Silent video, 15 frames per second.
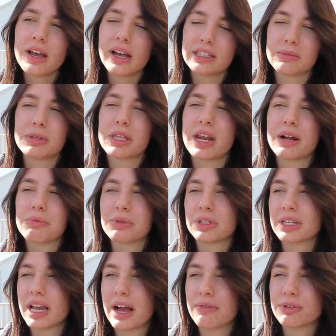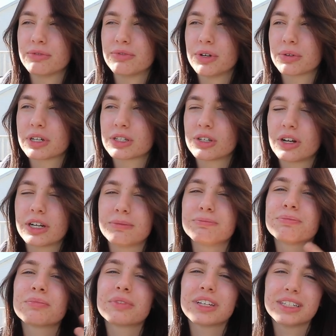it's something that I really have to focus on.